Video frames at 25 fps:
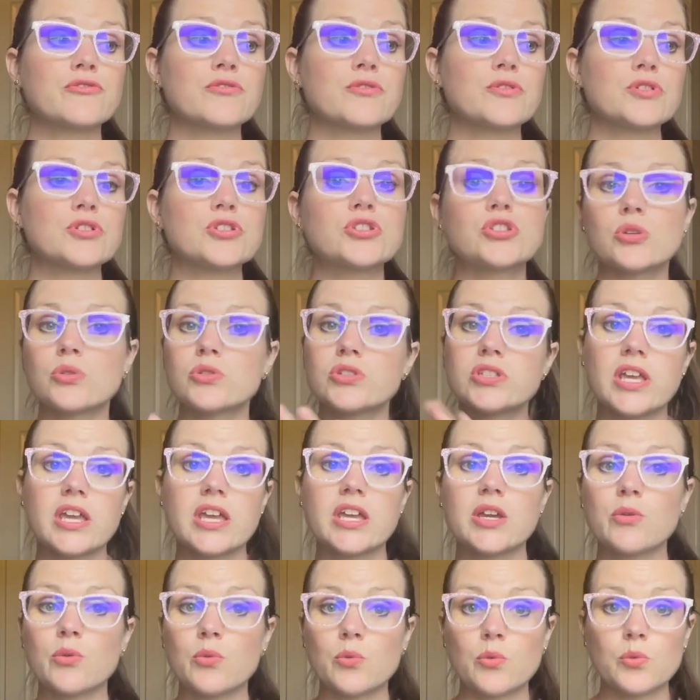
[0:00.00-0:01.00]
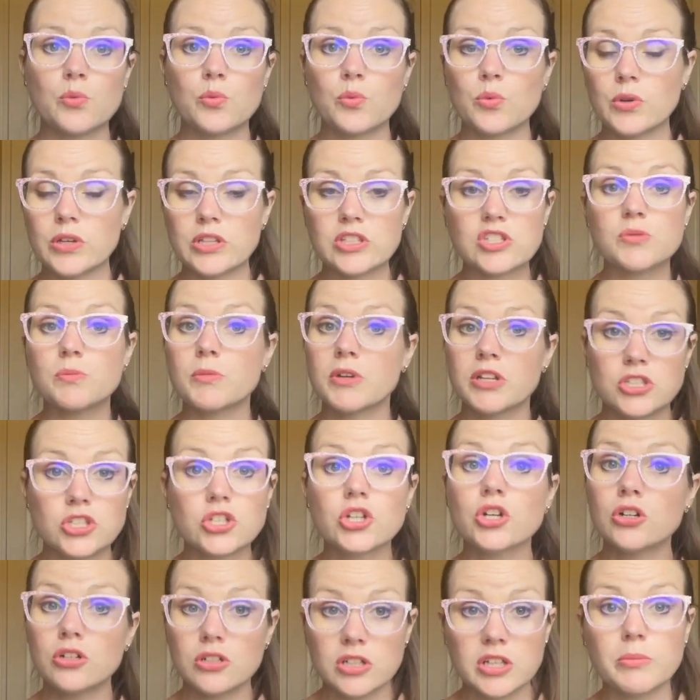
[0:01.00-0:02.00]
Say it's
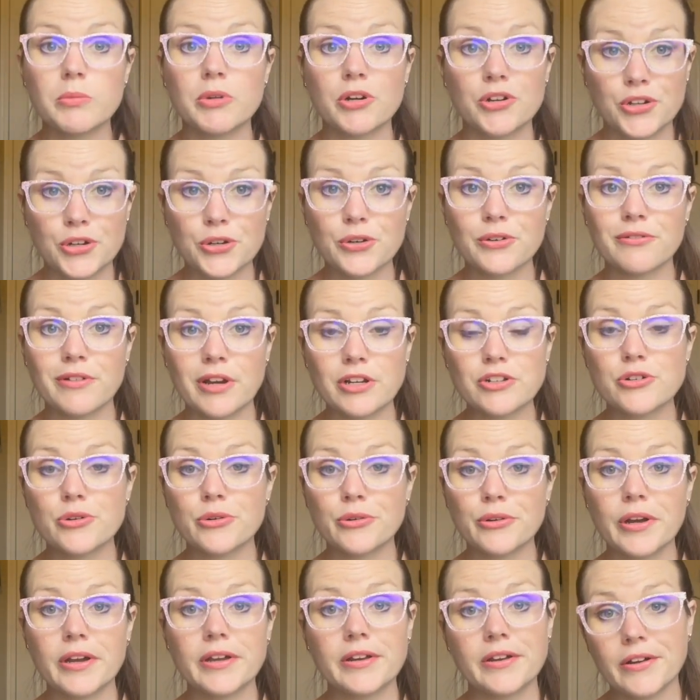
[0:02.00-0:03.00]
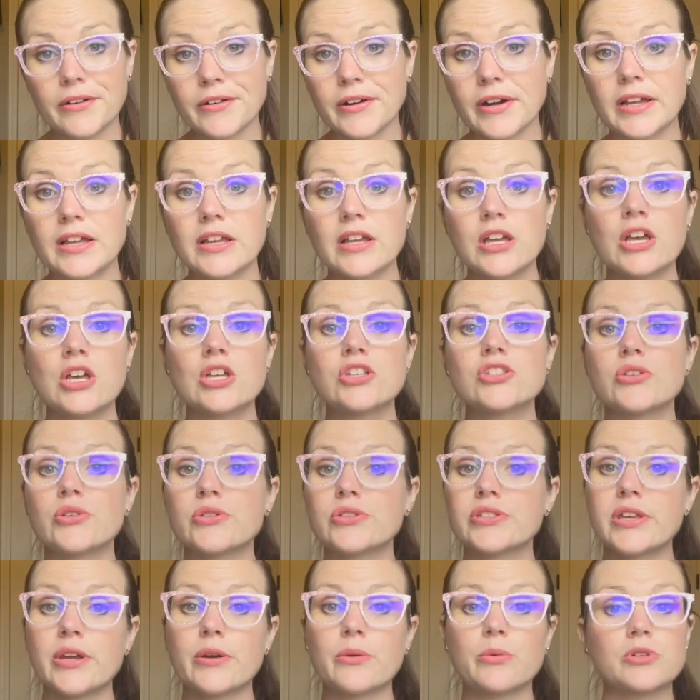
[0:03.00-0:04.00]
currently Mercury retrograde, all right? So
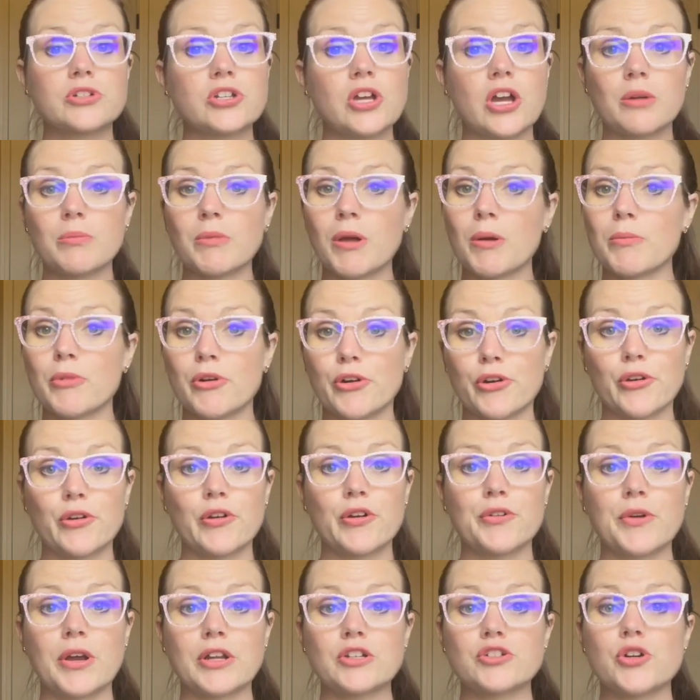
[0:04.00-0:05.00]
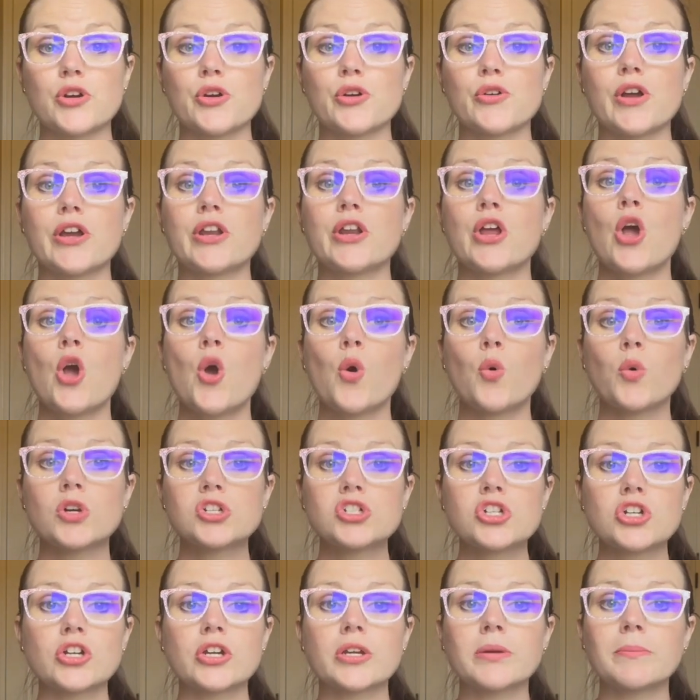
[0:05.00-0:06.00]
say we're talking about Mercury retrograde, we're
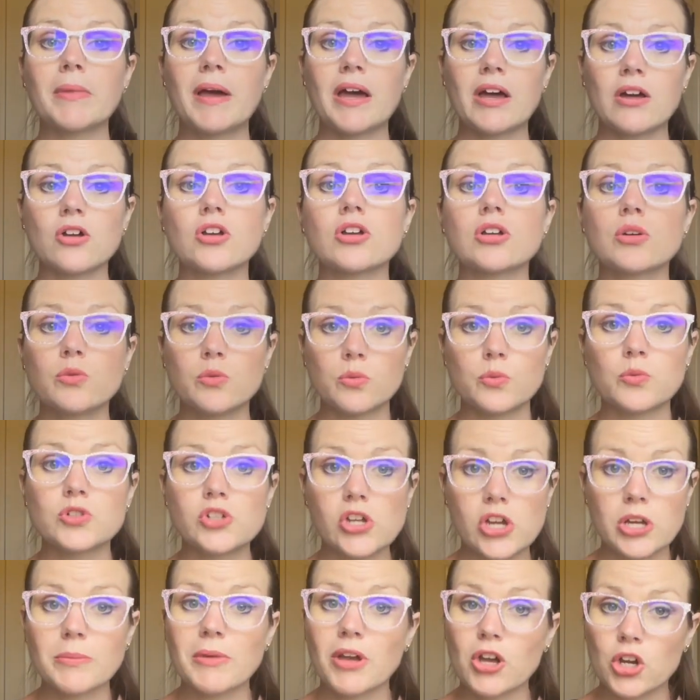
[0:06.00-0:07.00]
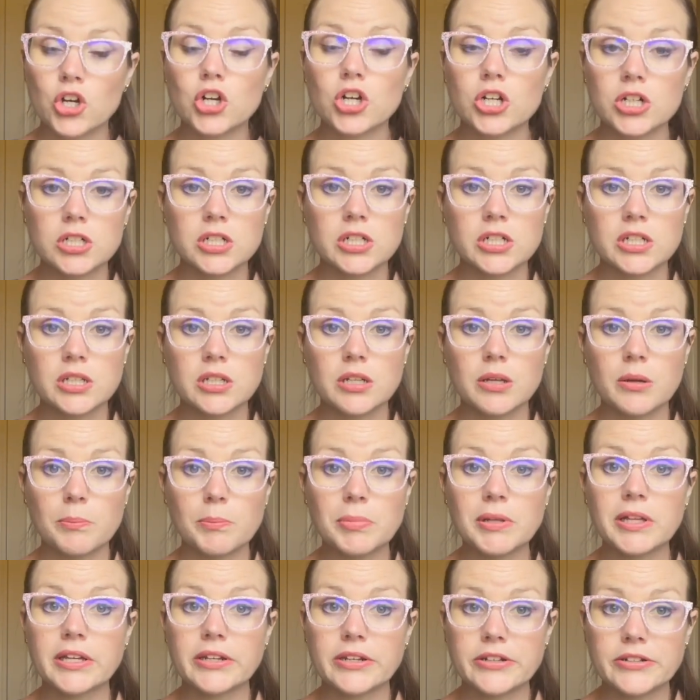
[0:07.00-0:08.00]
talking about current
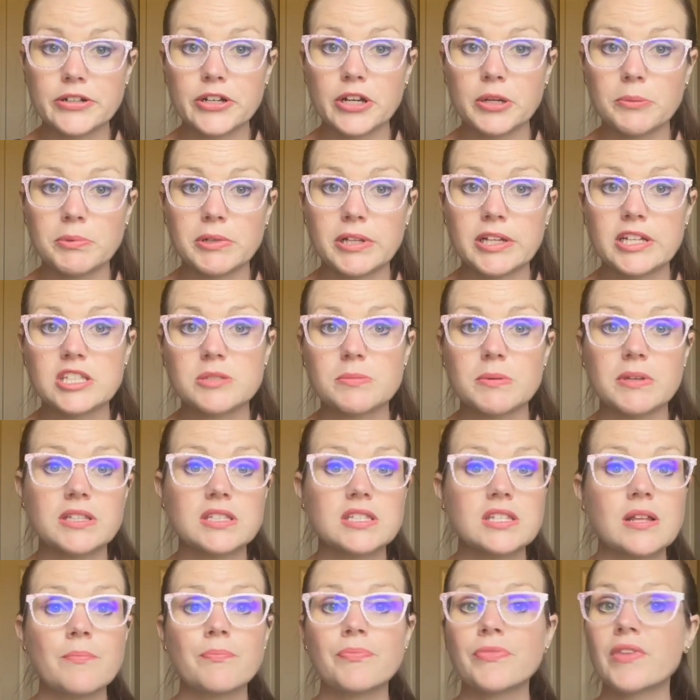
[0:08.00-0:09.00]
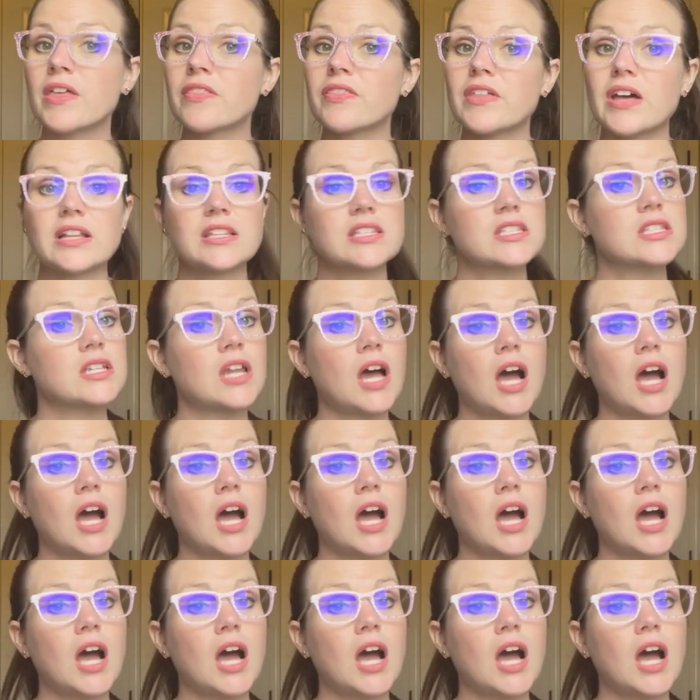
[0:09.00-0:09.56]
planetary placements. That is